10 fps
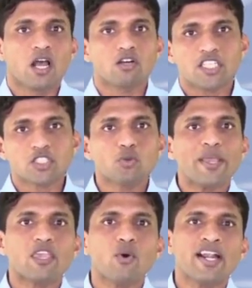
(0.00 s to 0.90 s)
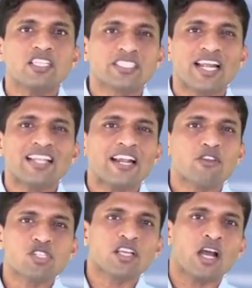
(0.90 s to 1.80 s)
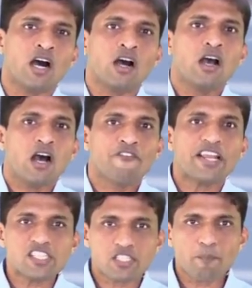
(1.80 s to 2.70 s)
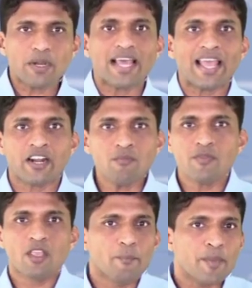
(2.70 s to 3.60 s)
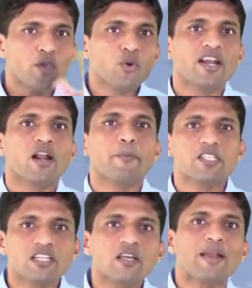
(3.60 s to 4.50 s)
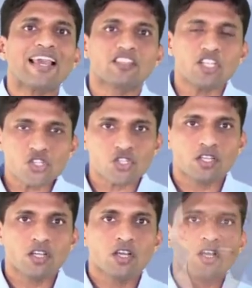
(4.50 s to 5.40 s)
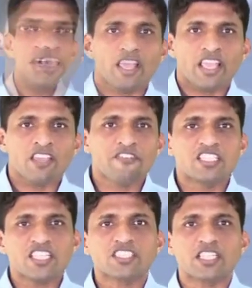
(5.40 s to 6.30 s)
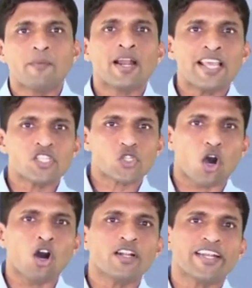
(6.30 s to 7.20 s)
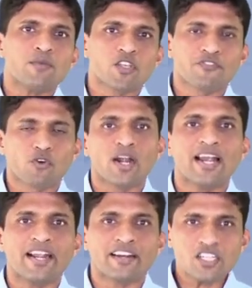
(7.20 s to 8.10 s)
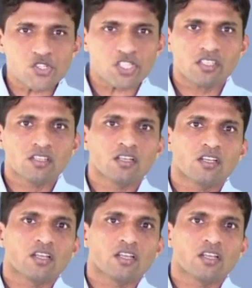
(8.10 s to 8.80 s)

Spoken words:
Now just to make you understand that using a very simple diagram, maybe you can represent them like this. If we just summarize all types of quadrilaterals